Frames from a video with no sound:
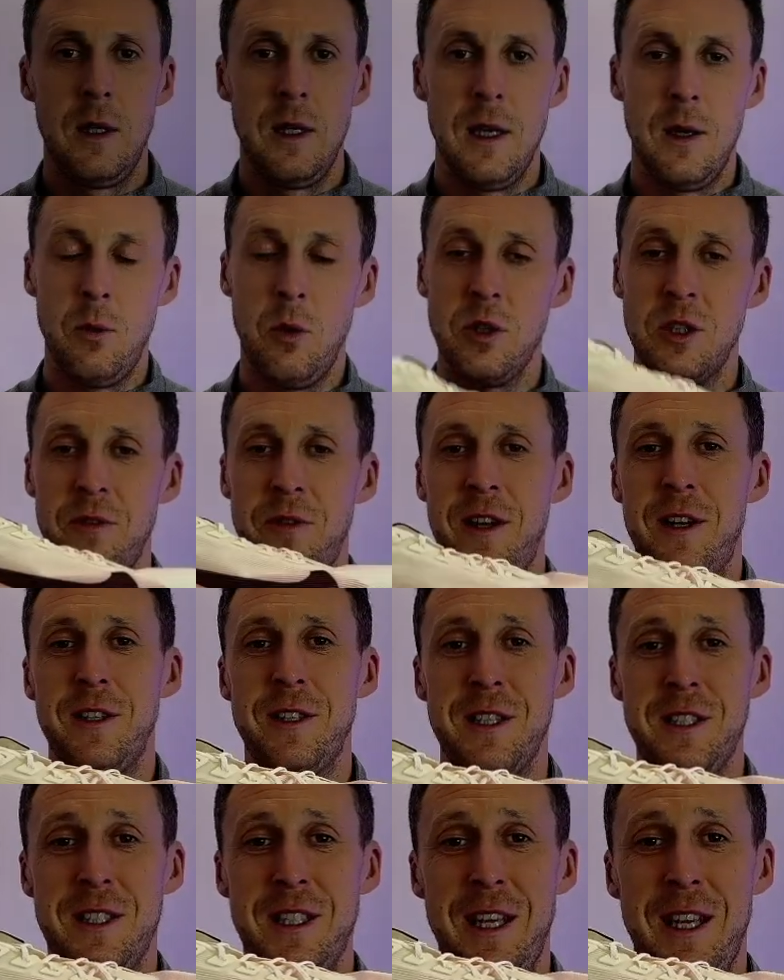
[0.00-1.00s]
And what's fair
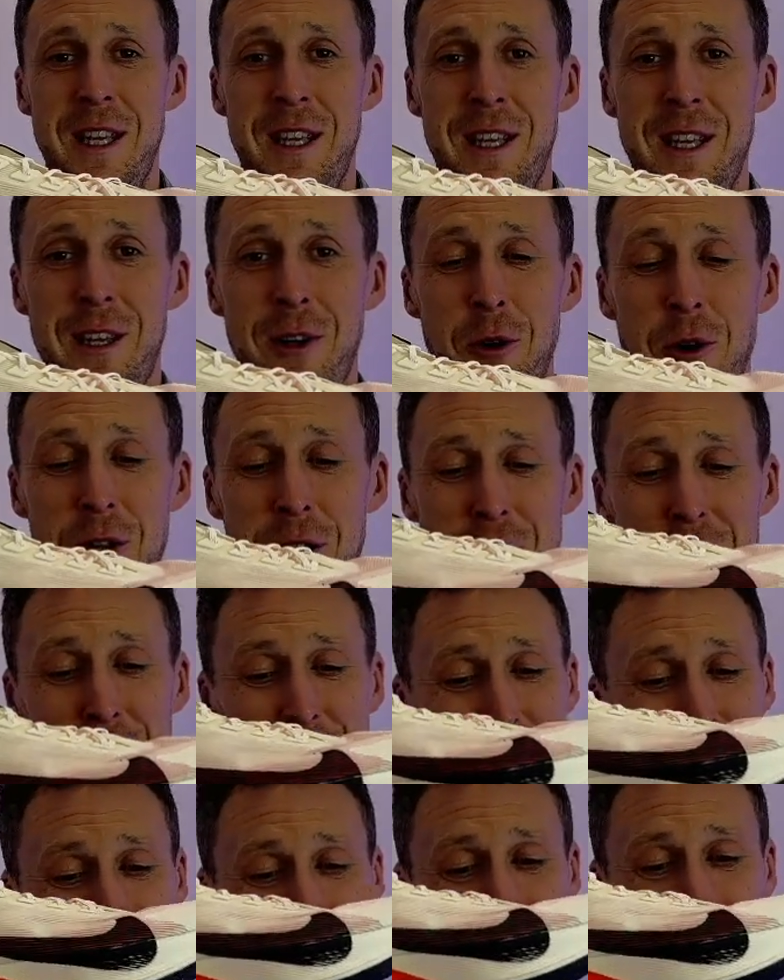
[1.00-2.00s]
to say
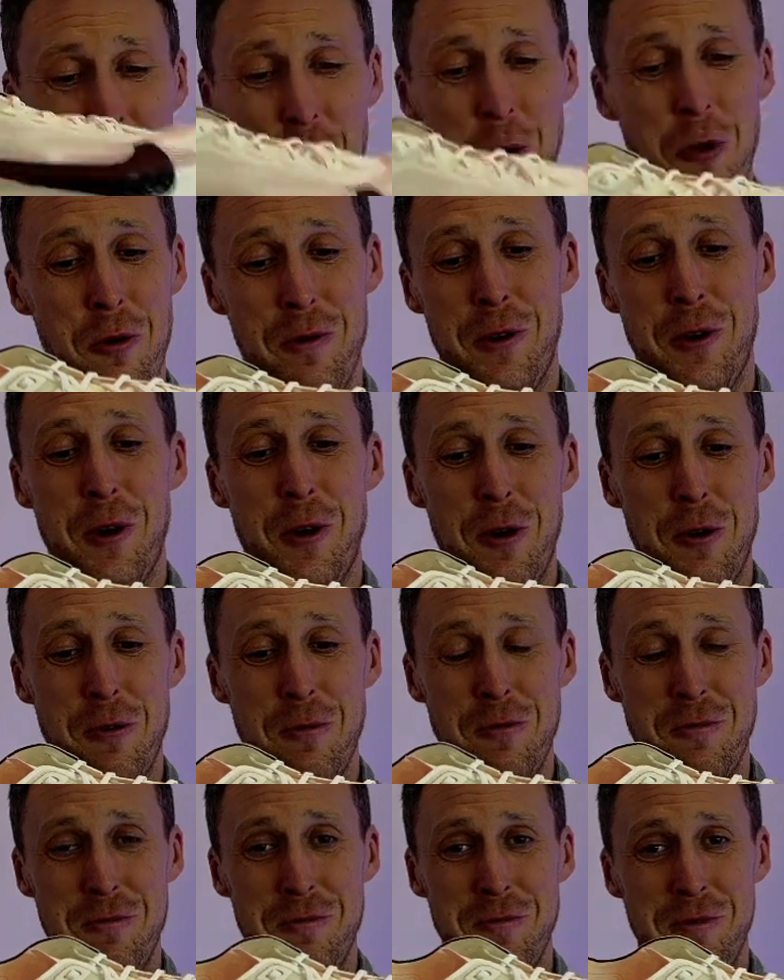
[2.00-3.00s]
is that
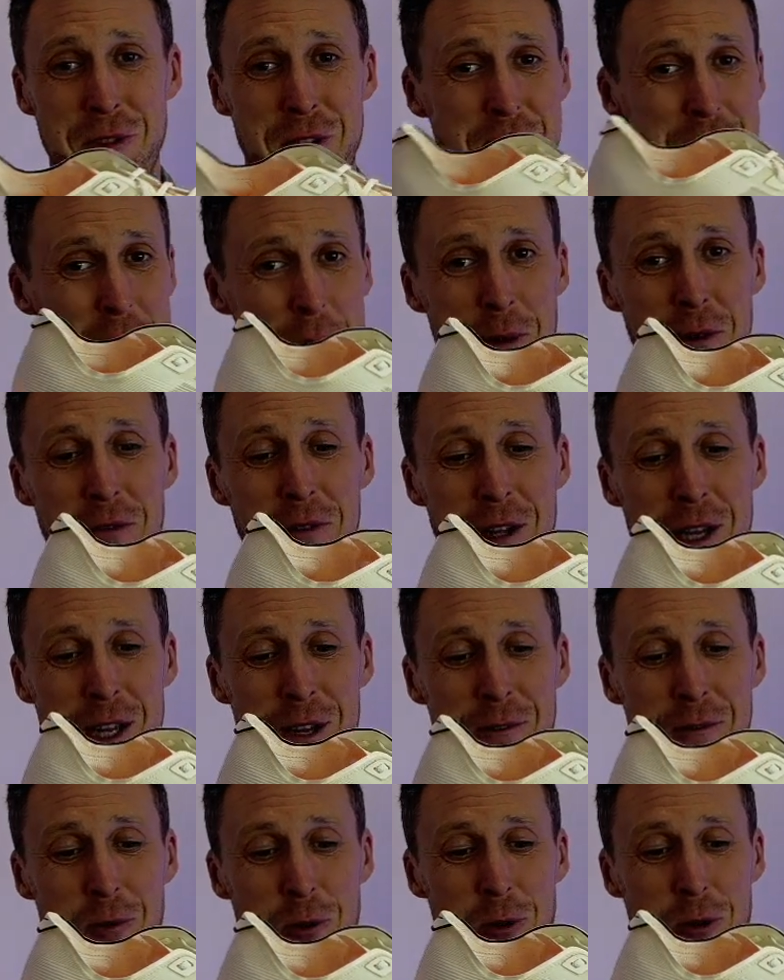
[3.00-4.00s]
overall, the
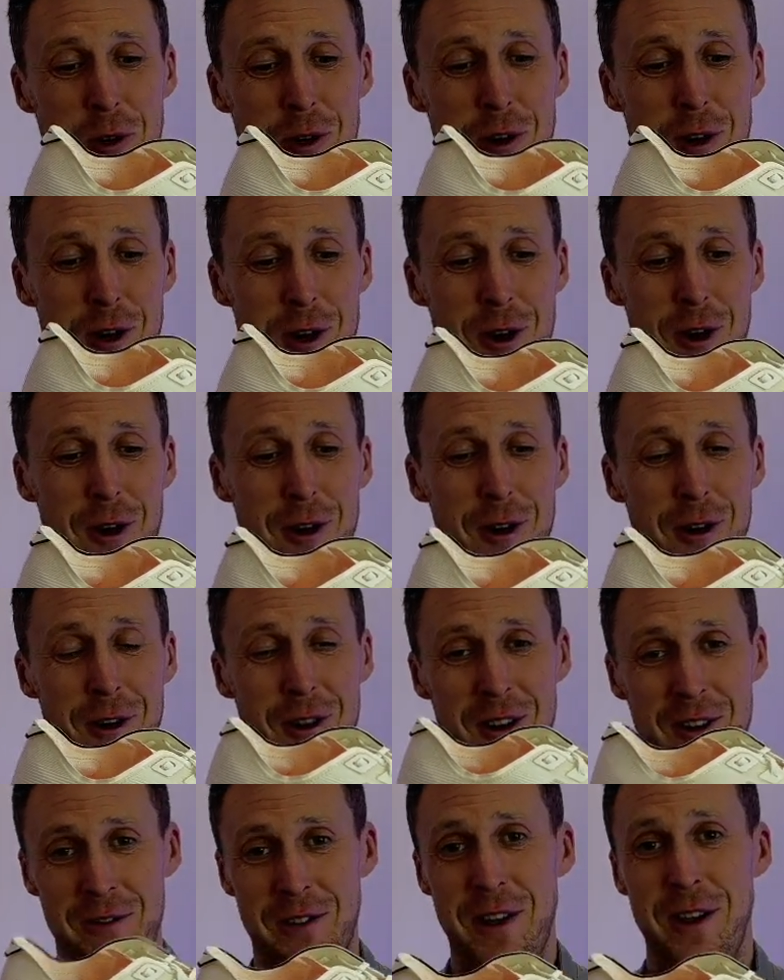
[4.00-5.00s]
Vaporfly 4
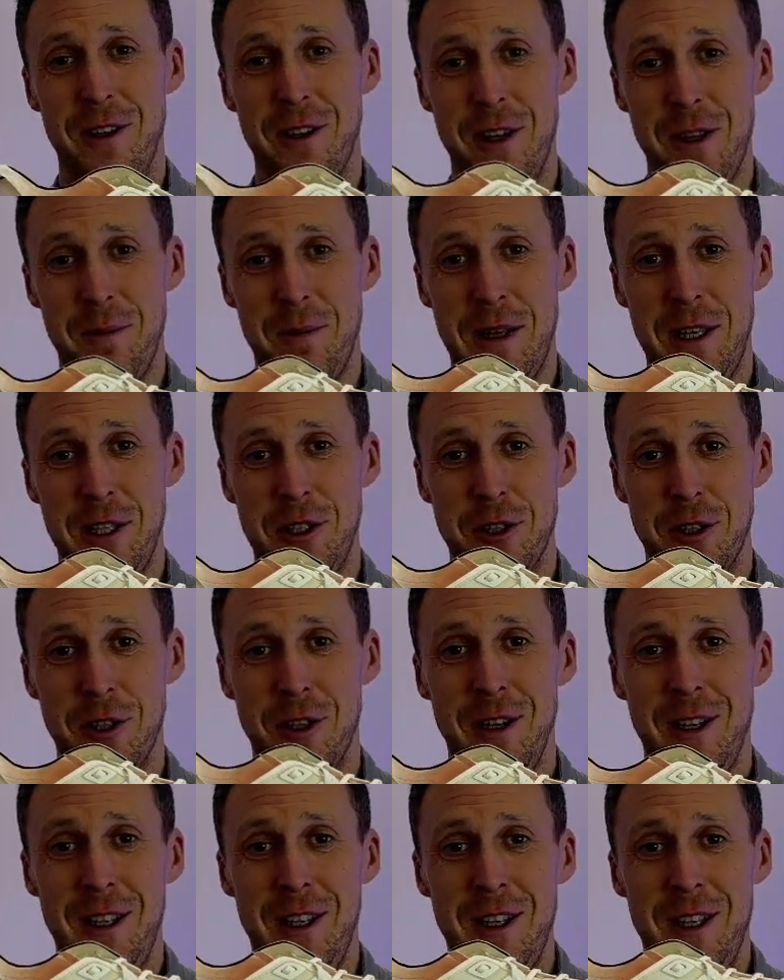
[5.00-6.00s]
are a fairly major
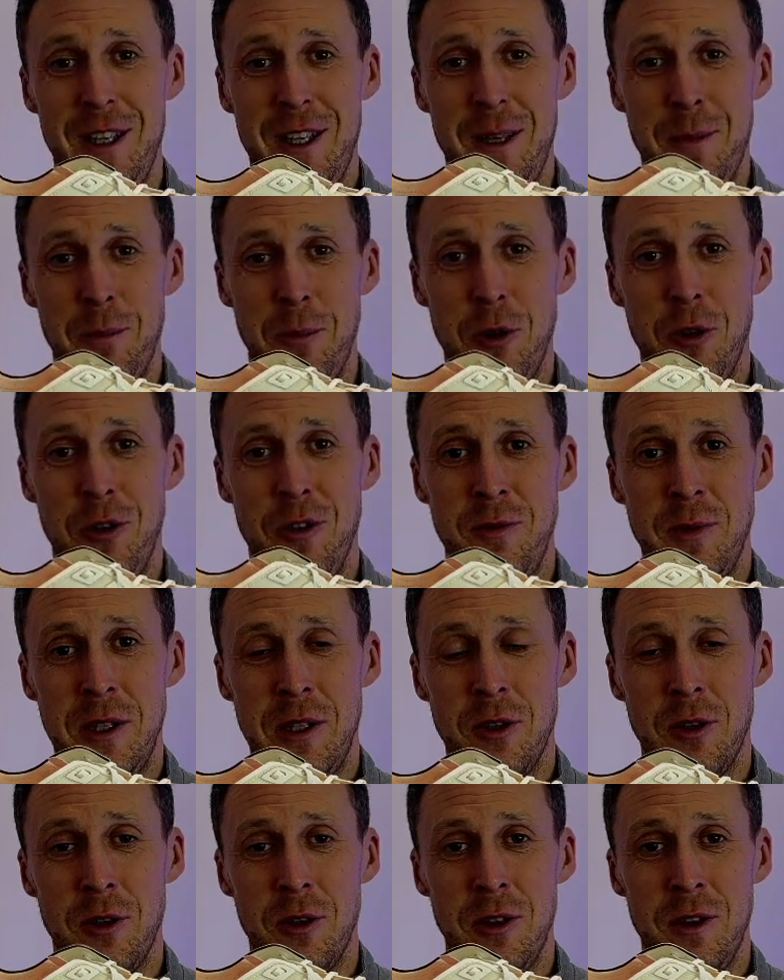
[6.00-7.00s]

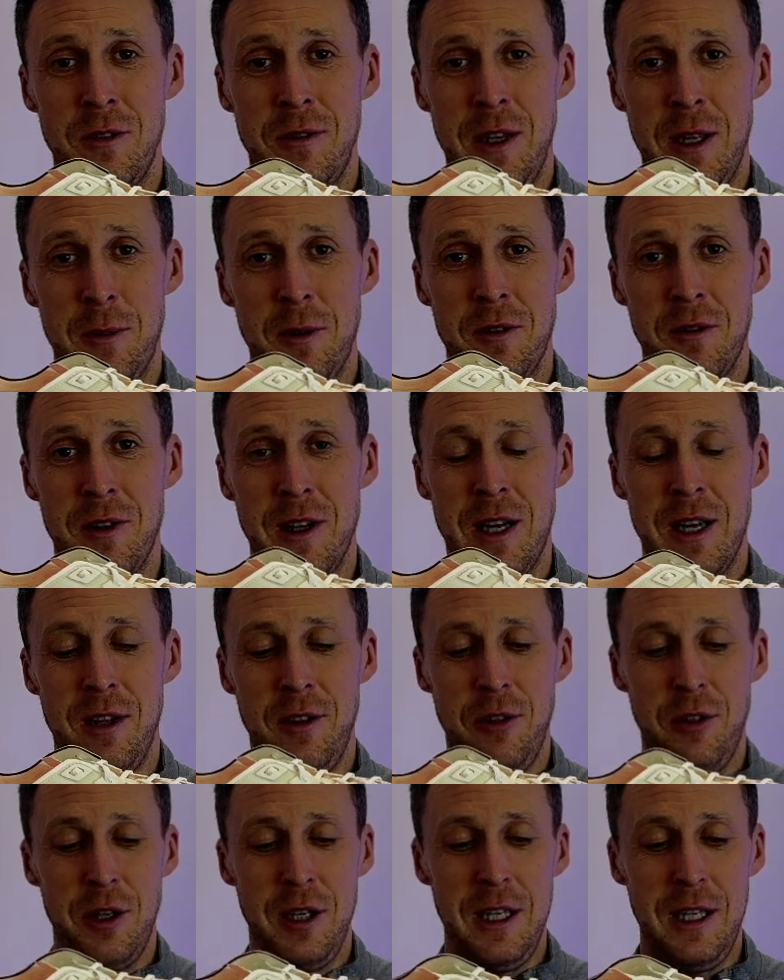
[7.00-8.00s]
improvement on the Vaporfly
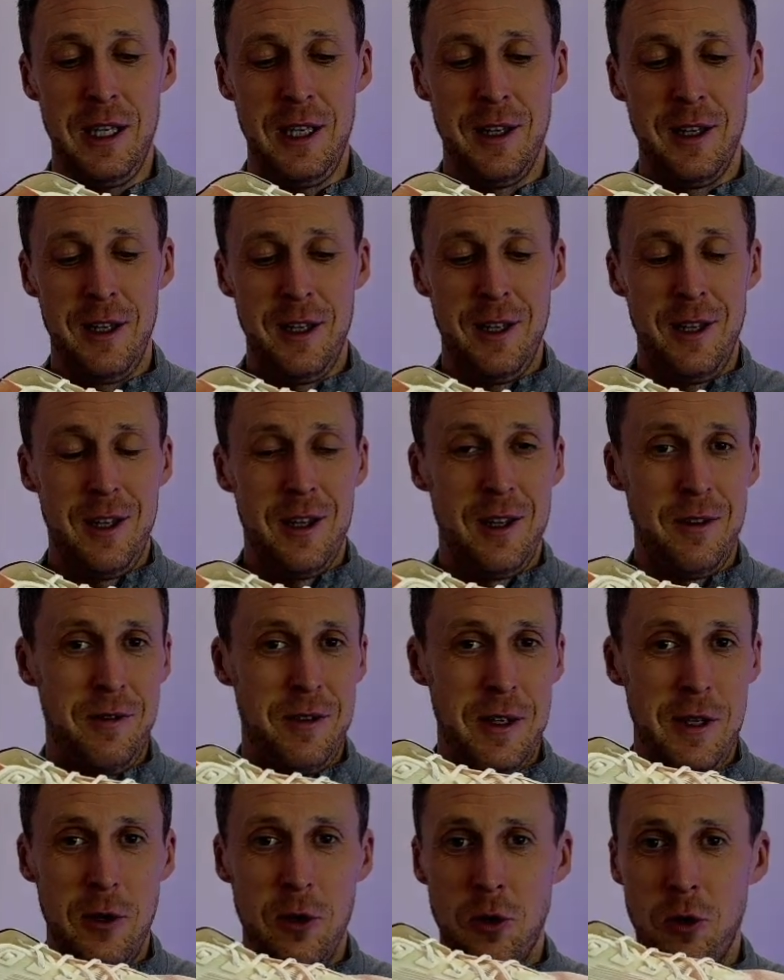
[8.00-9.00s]
3. They
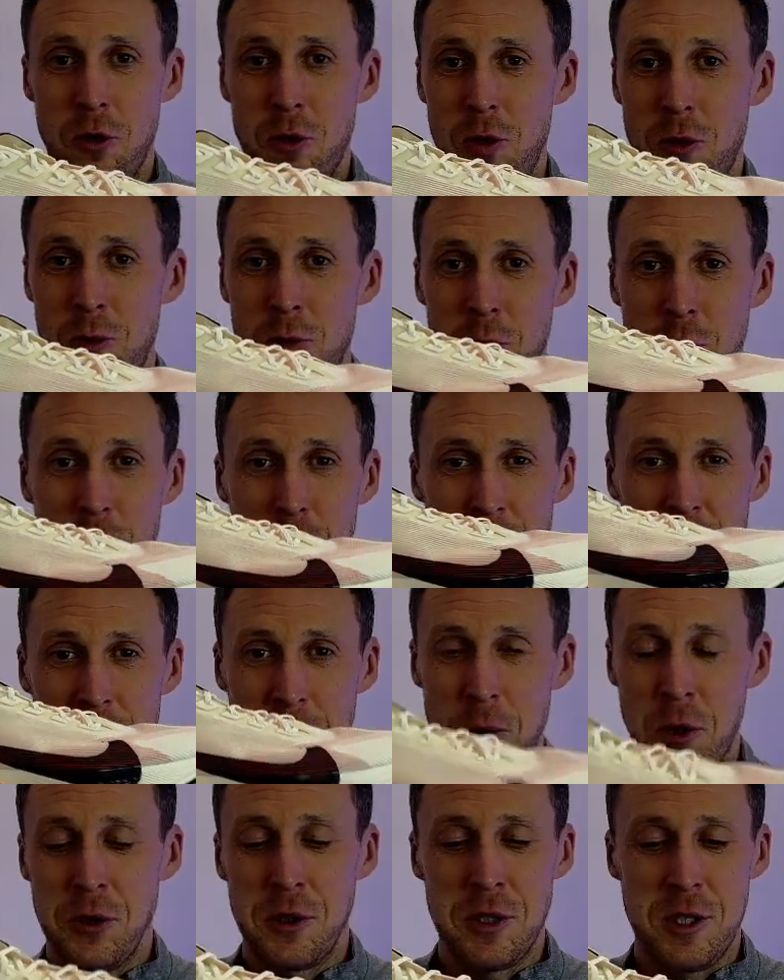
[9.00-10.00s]
feel more
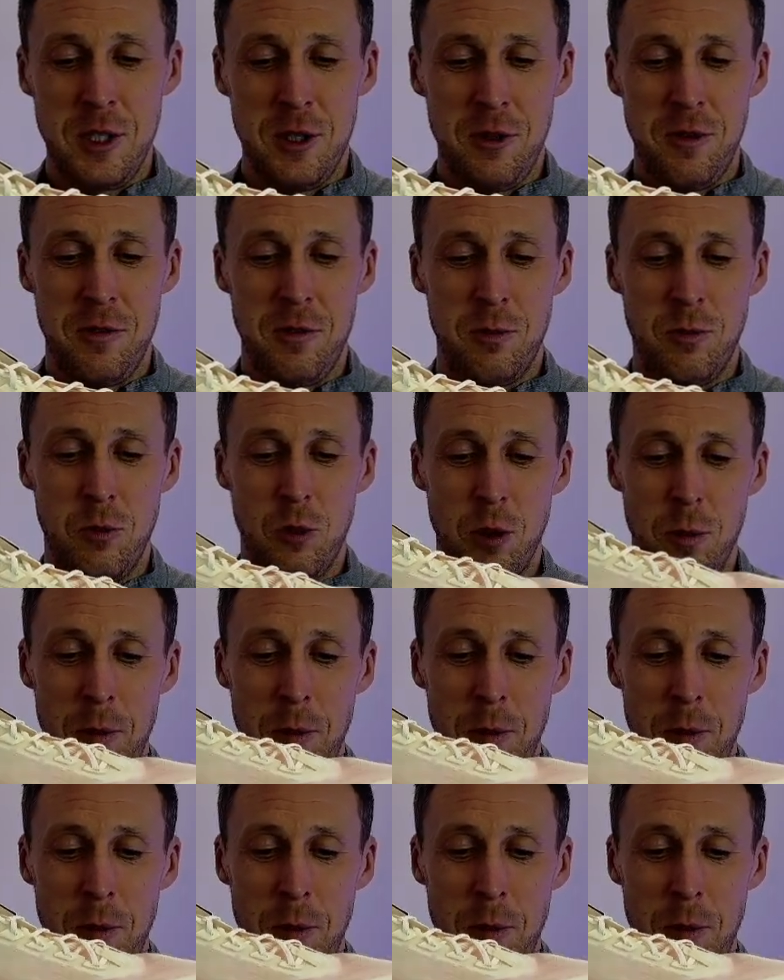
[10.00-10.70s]
responsive, more